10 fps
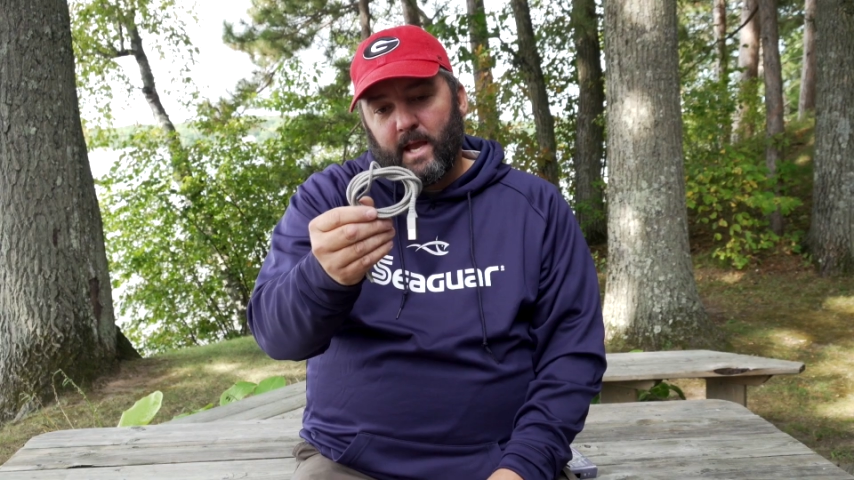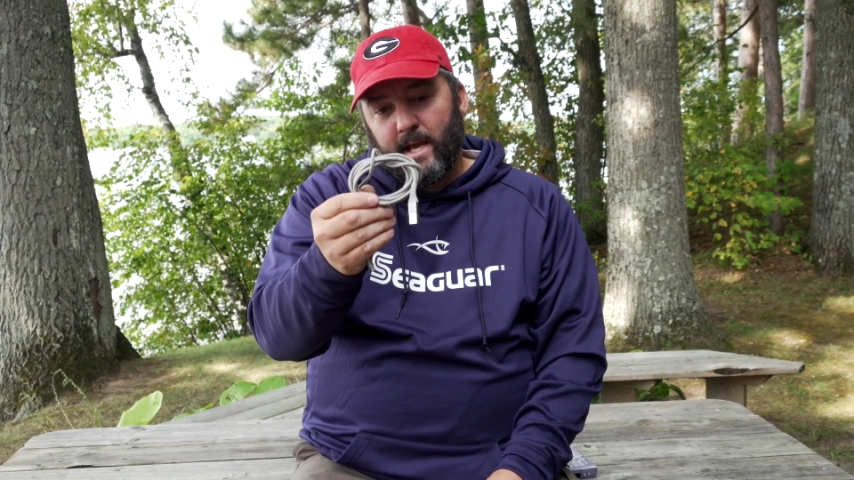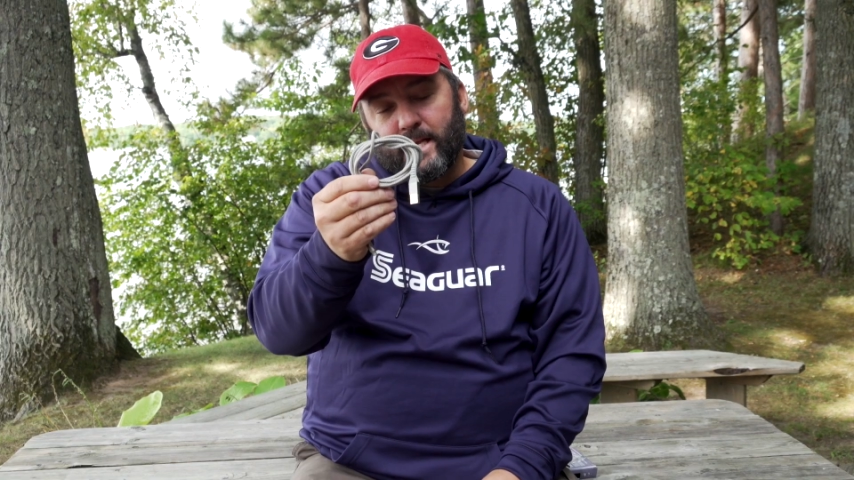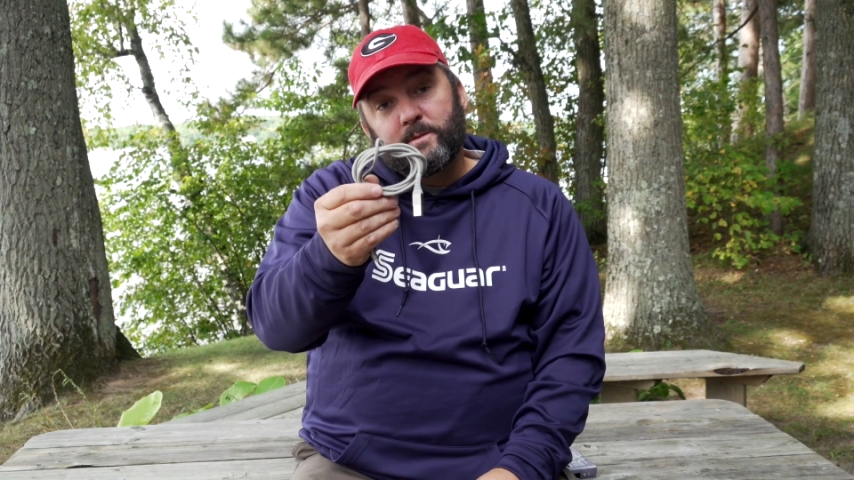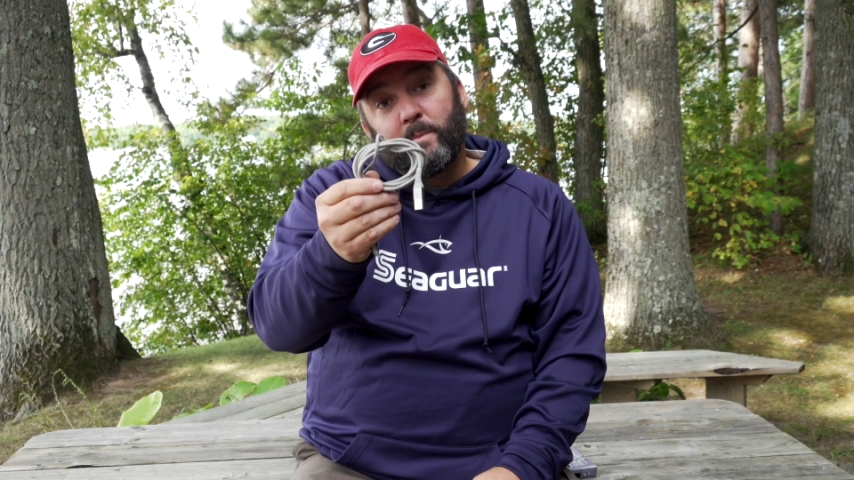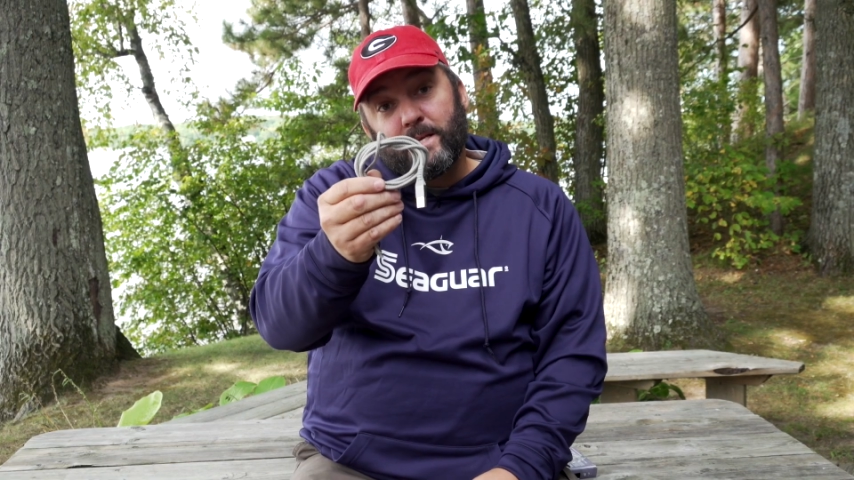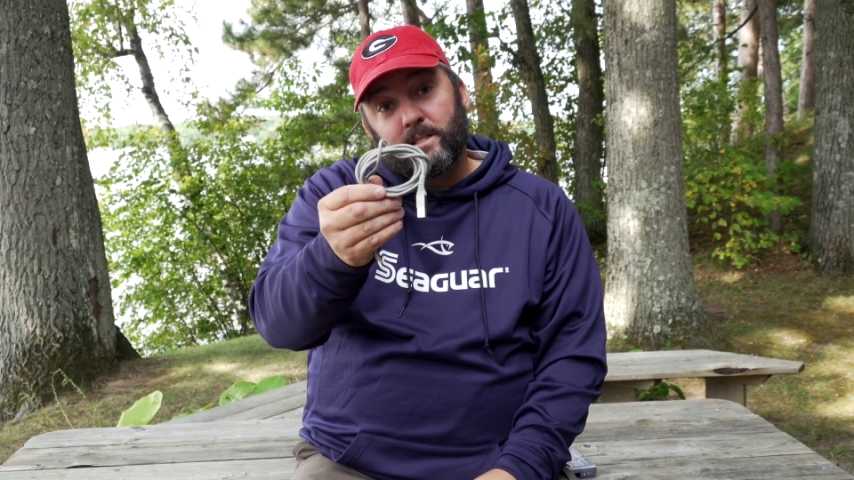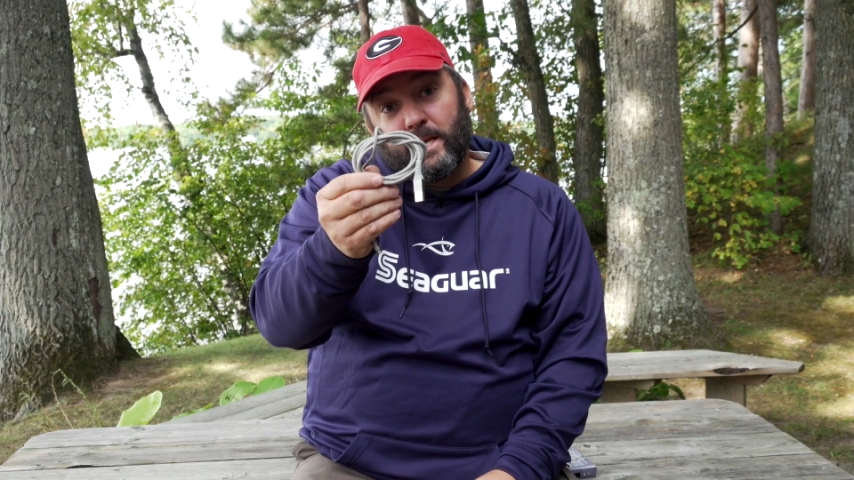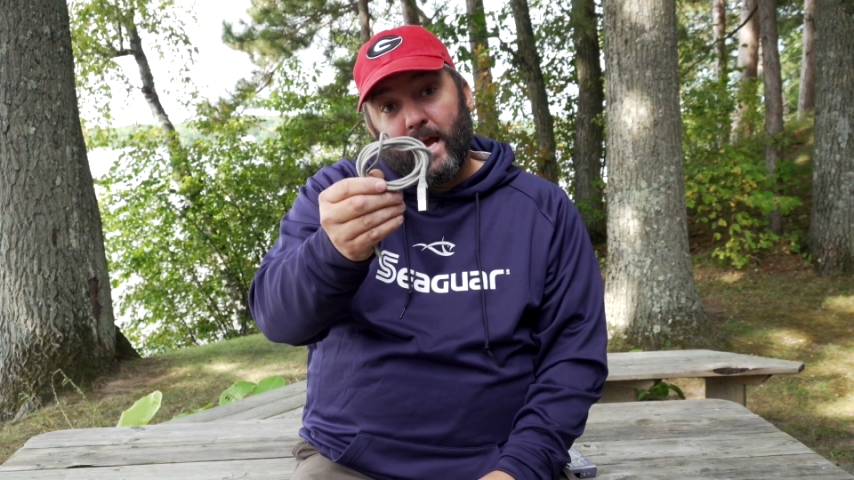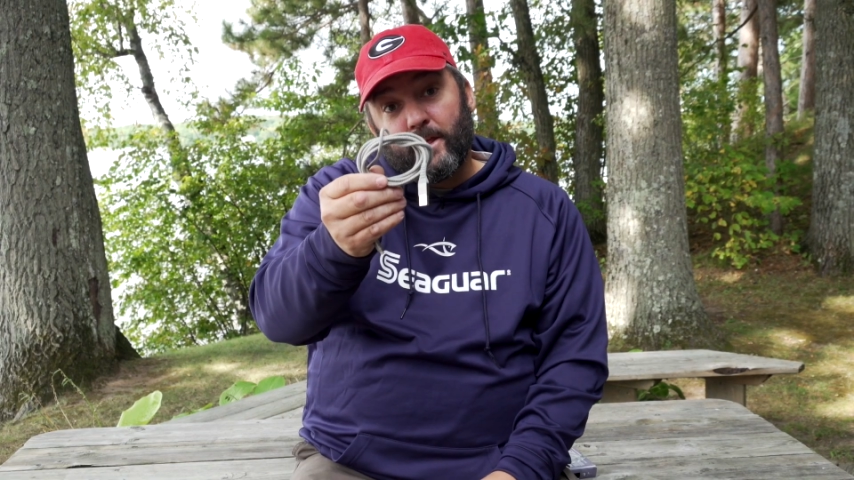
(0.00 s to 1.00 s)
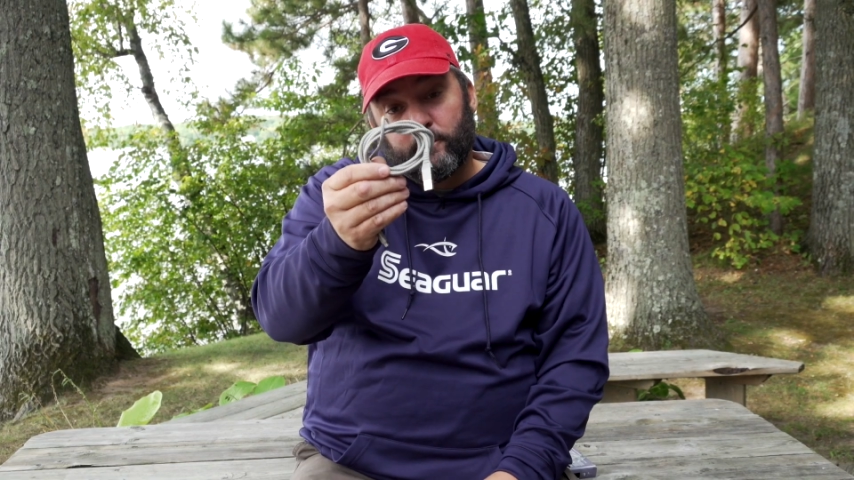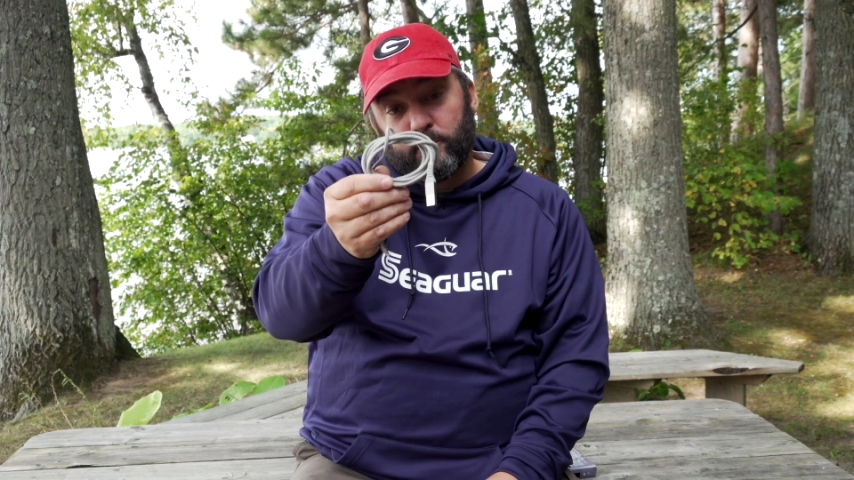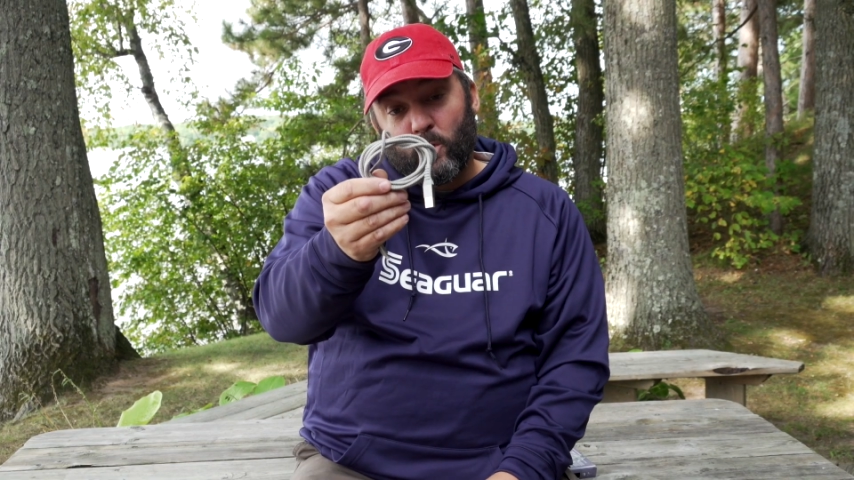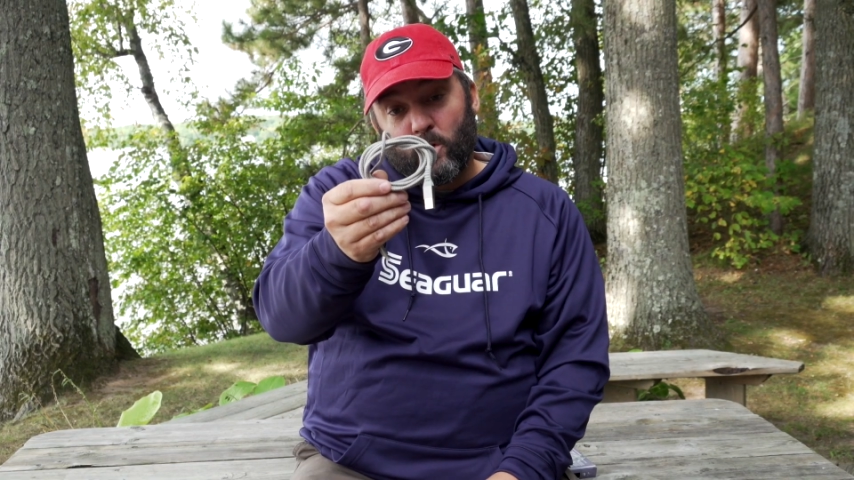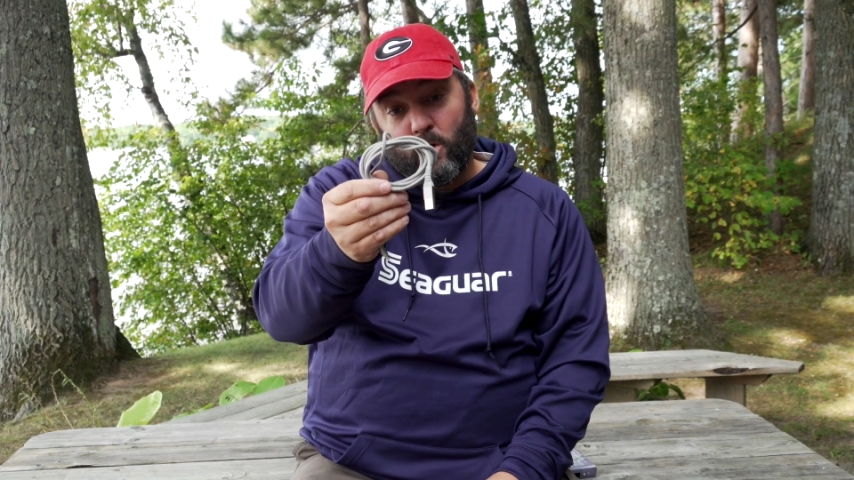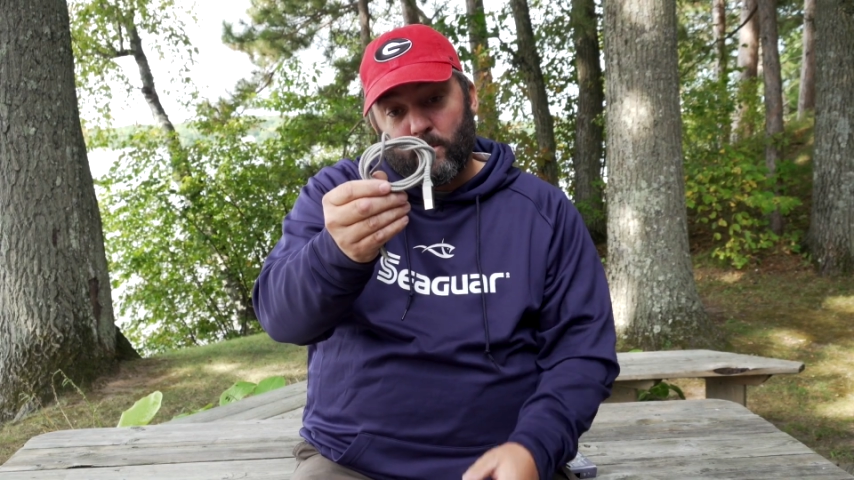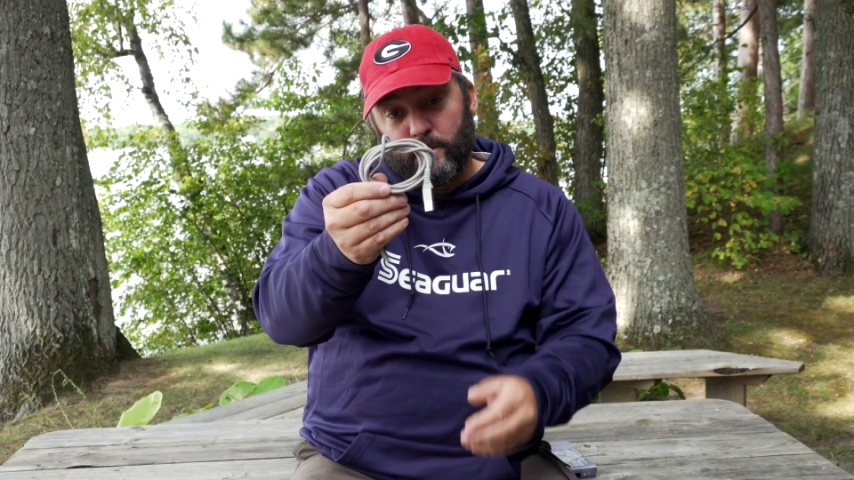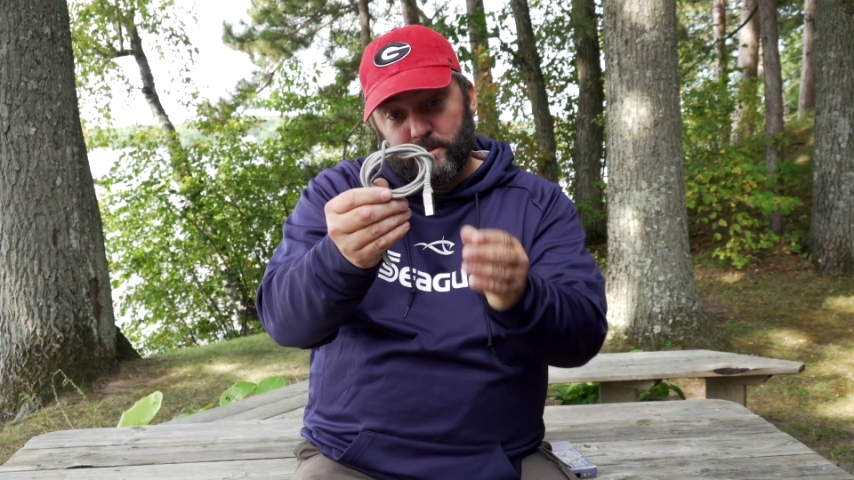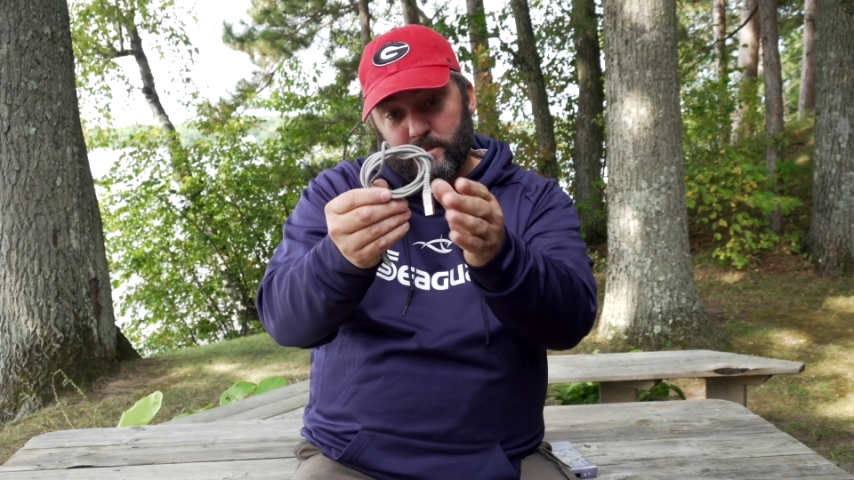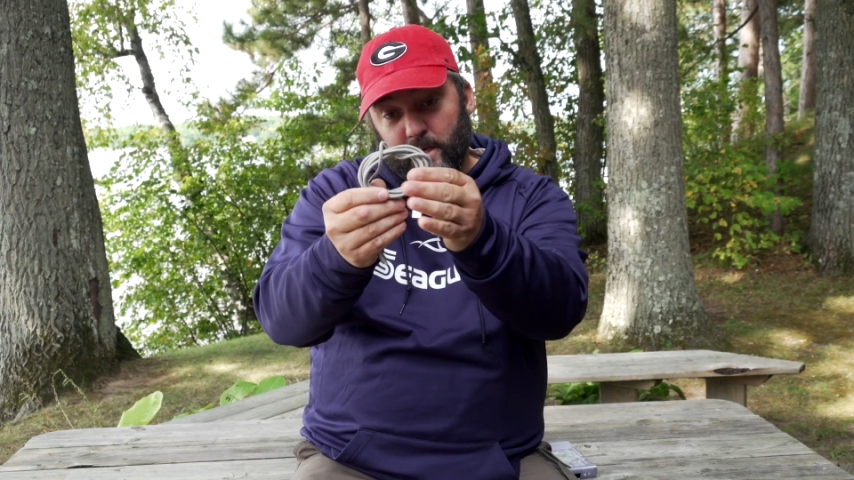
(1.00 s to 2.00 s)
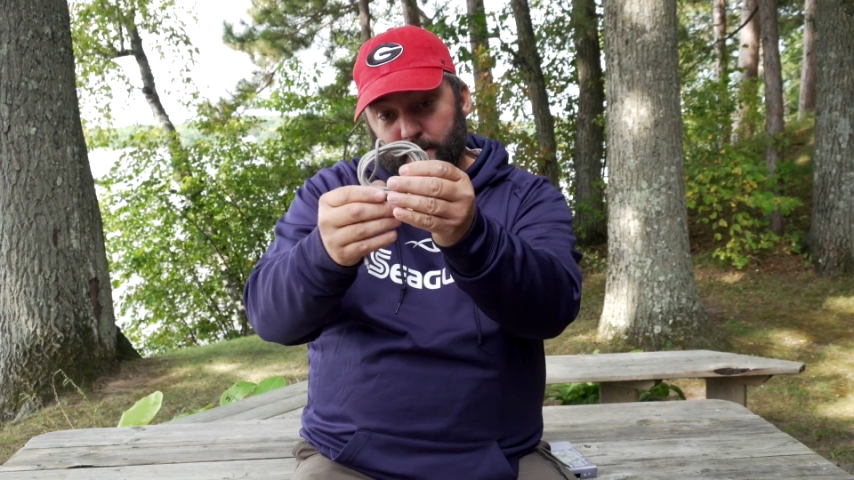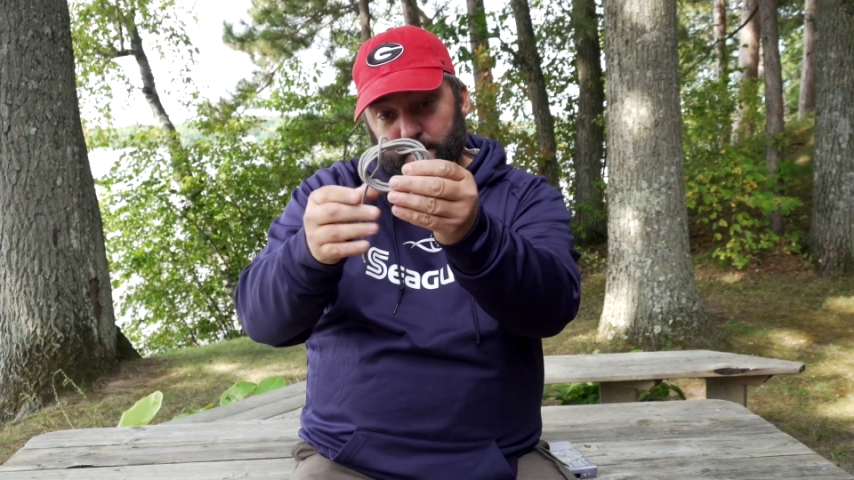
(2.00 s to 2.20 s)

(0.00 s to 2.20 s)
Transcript: And that's basically how the fluorocarbon is done.